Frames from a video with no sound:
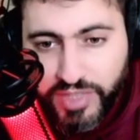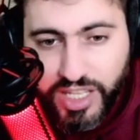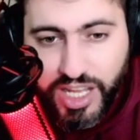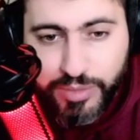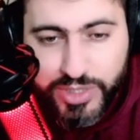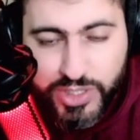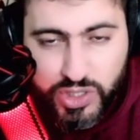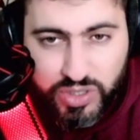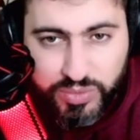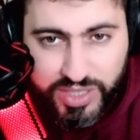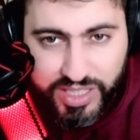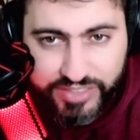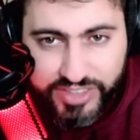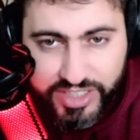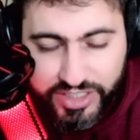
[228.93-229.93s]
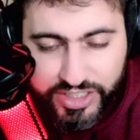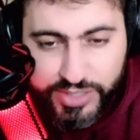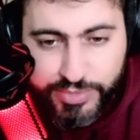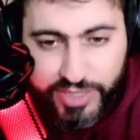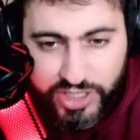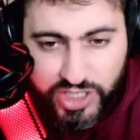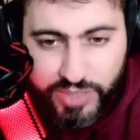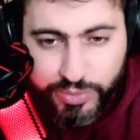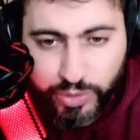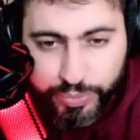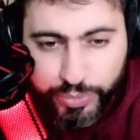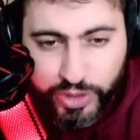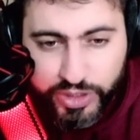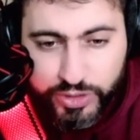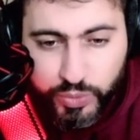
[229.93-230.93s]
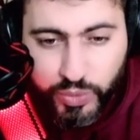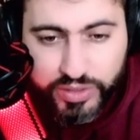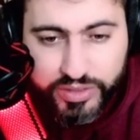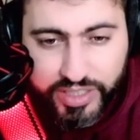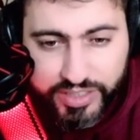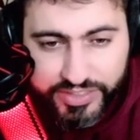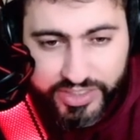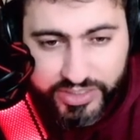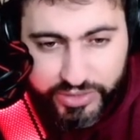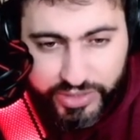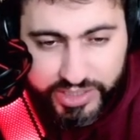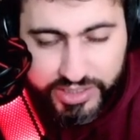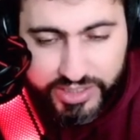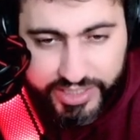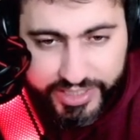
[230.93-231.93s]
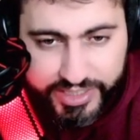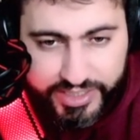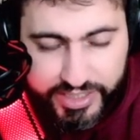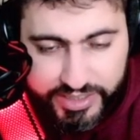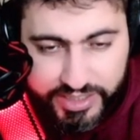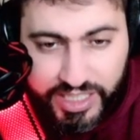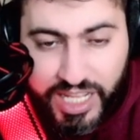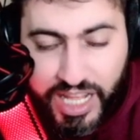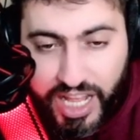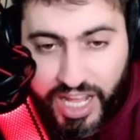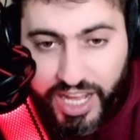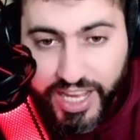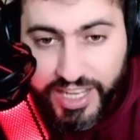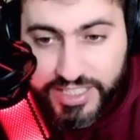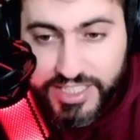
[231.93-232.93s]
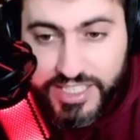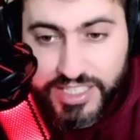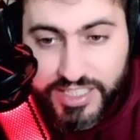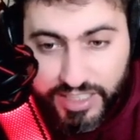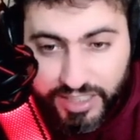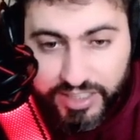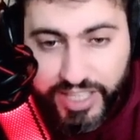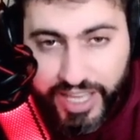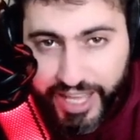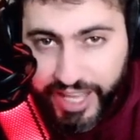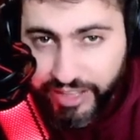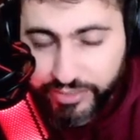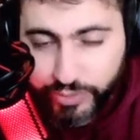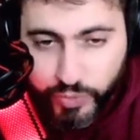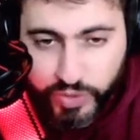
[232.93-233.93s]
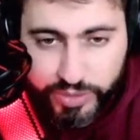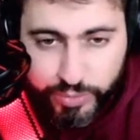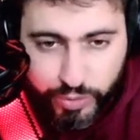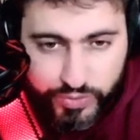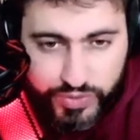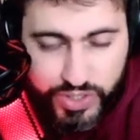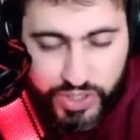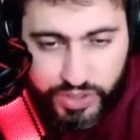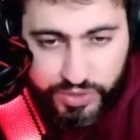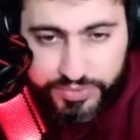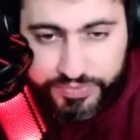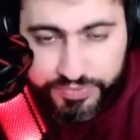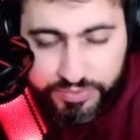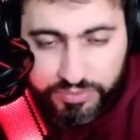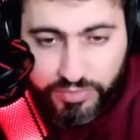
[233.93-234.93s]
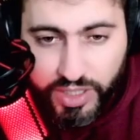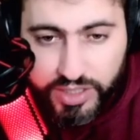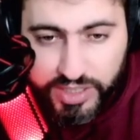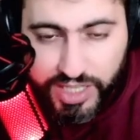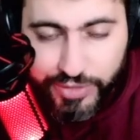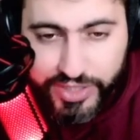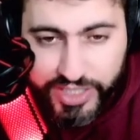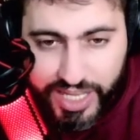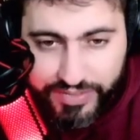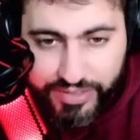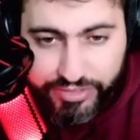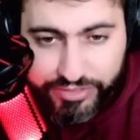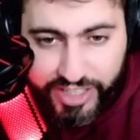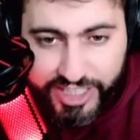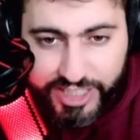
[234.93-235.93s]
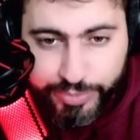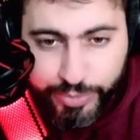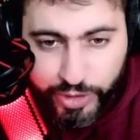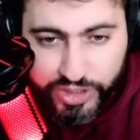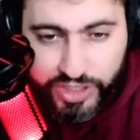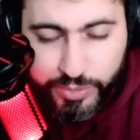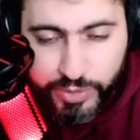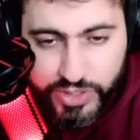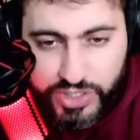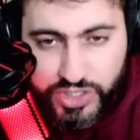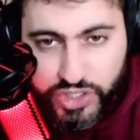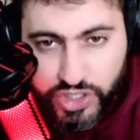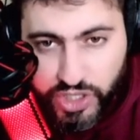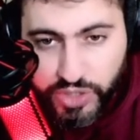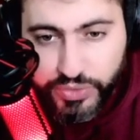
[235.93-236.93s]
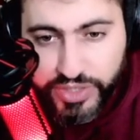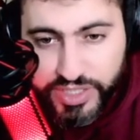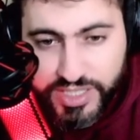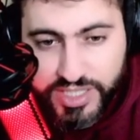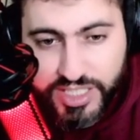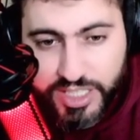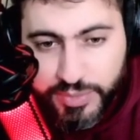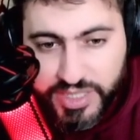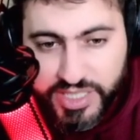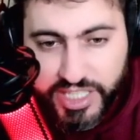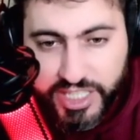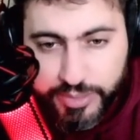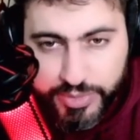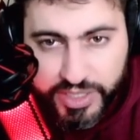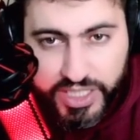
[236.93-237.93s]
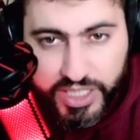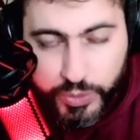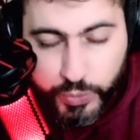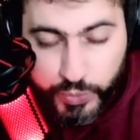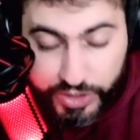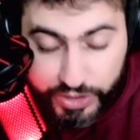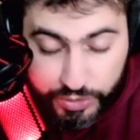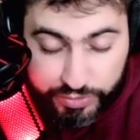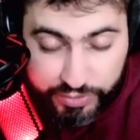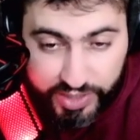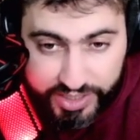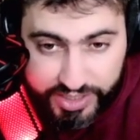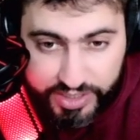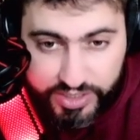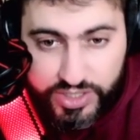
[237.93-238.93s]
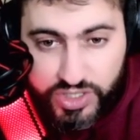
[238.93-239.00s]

I'm assuming after this matchup, opponent will never run Dragonite. I still have 1 move. So now they have a fire Pokemon. So this team is ABA, weak to fire.